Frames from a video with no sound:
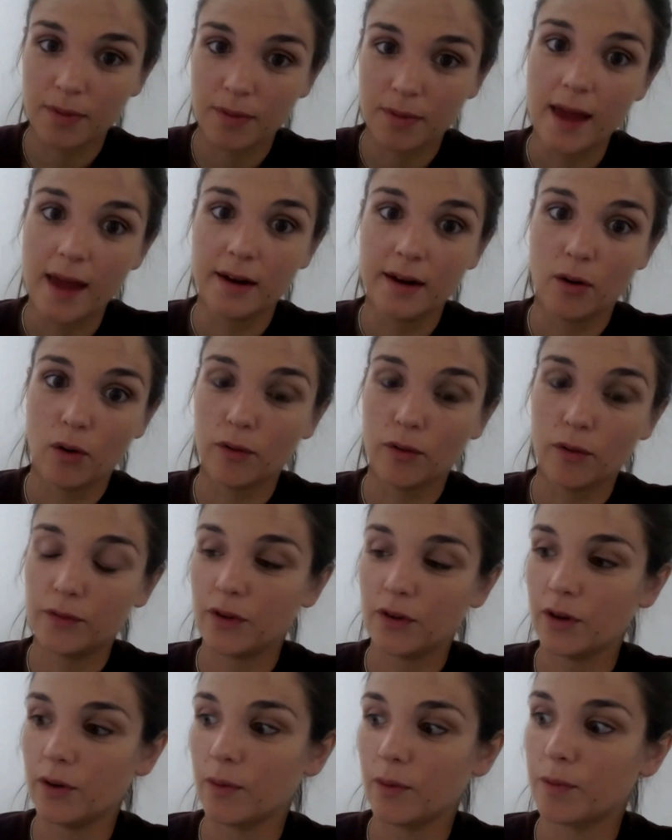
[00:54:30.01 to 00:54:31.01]
then
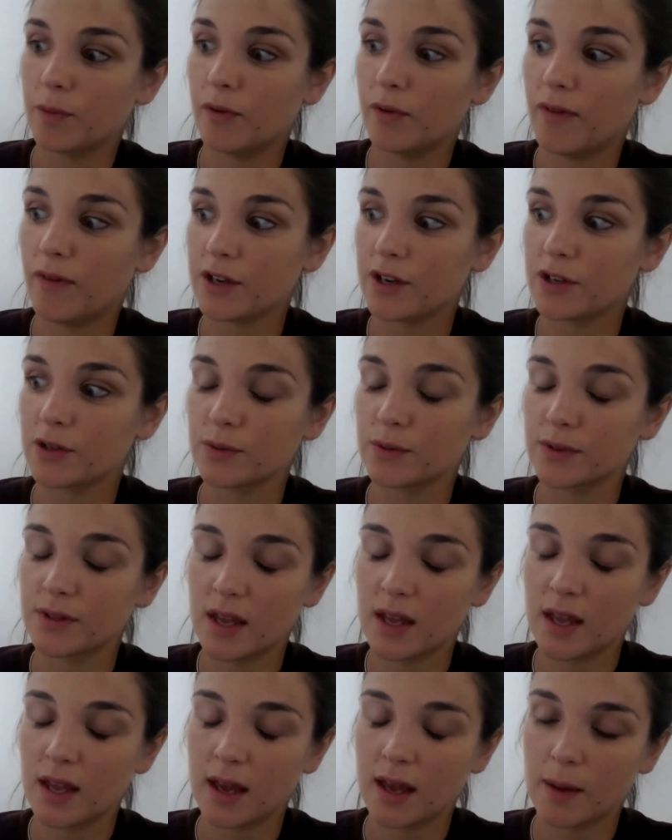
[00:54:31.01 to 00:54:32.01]
often with professionals
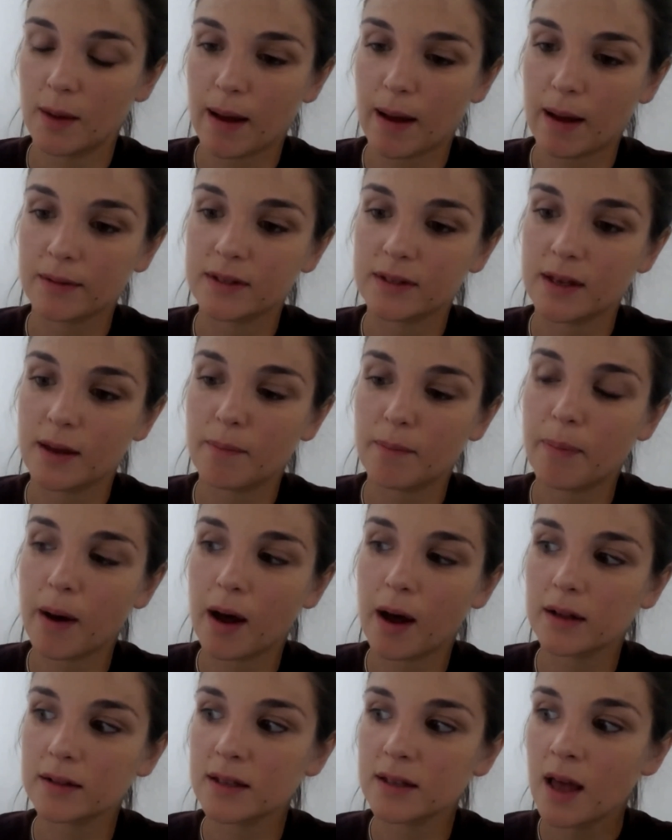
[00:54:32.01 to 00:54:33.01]
thinking about it
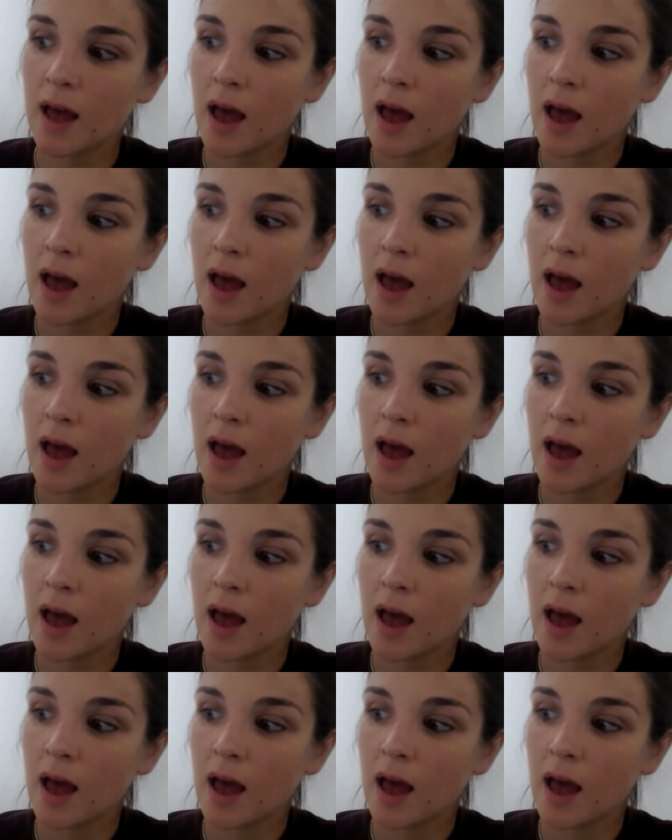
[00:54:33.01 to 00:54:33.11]
but